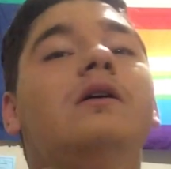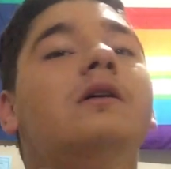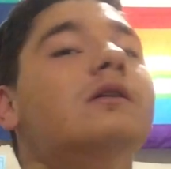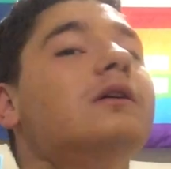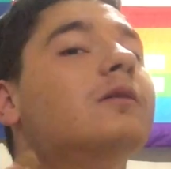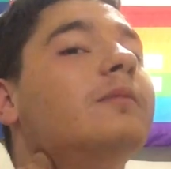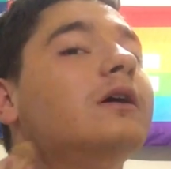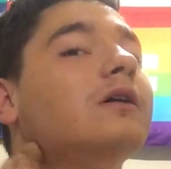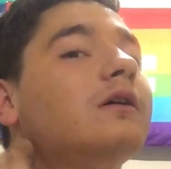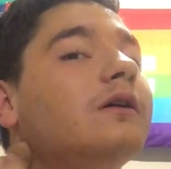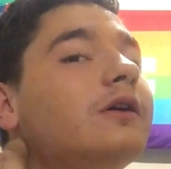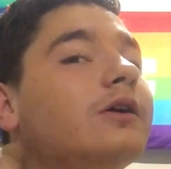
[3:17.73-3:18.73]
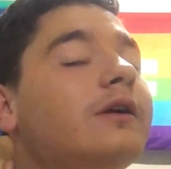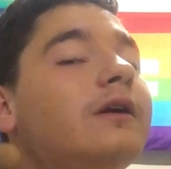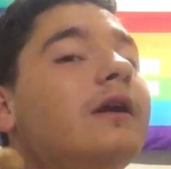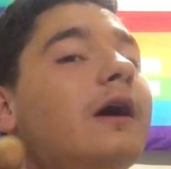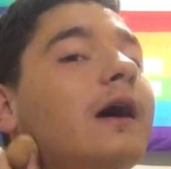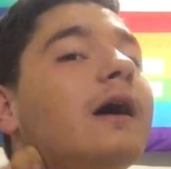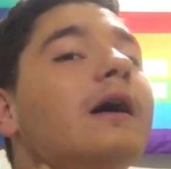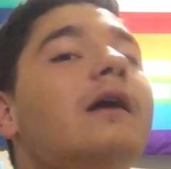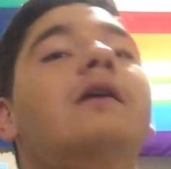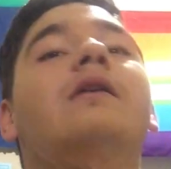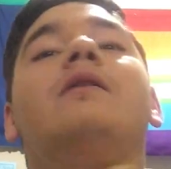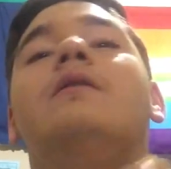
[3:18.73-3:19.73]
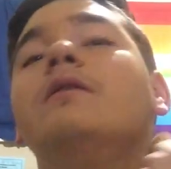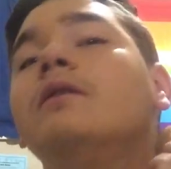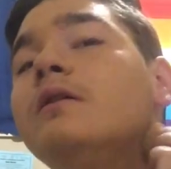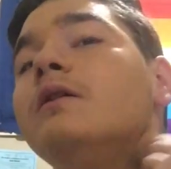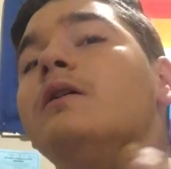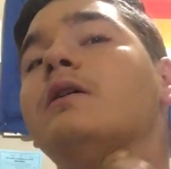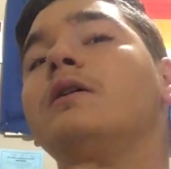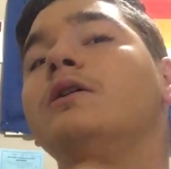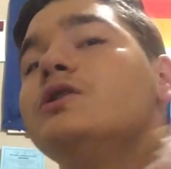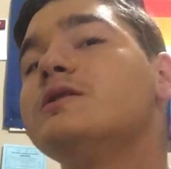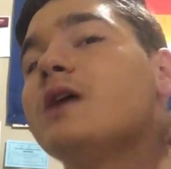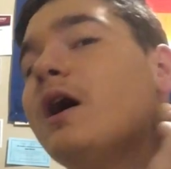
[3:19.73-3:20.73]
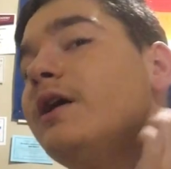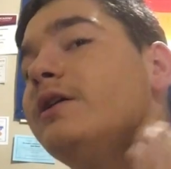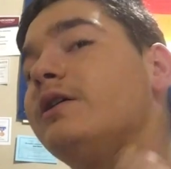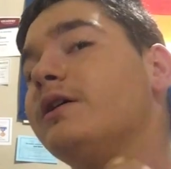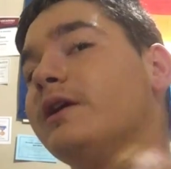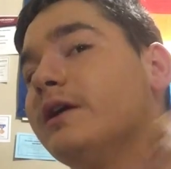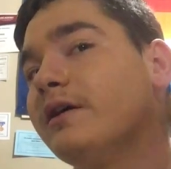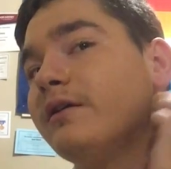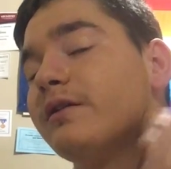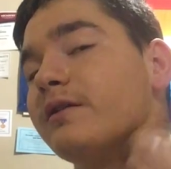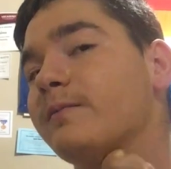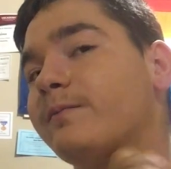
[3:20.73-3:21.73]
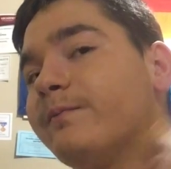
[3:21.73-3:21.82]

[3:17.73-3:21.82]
a little bit on your neck, just underneath.